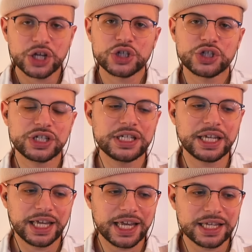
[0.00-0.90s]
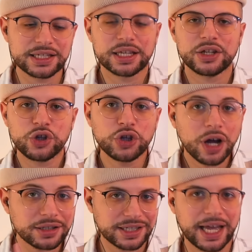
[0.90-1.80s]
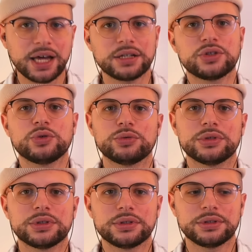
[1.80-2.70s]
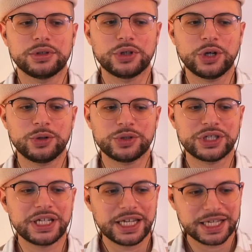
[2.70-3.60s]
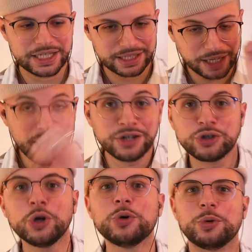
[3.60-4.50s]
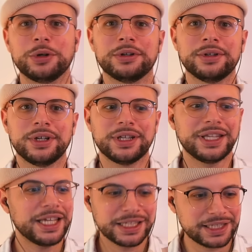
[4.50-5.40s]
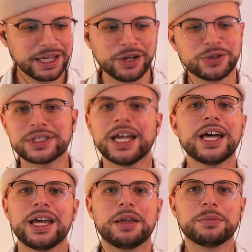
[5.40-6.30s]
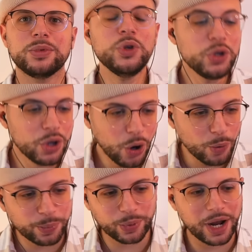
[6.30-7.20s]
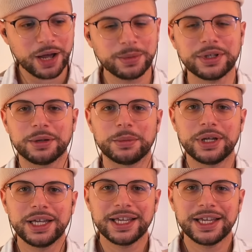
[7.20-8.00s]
She is not out of tune, you know? She is in tune the entire time. No problem.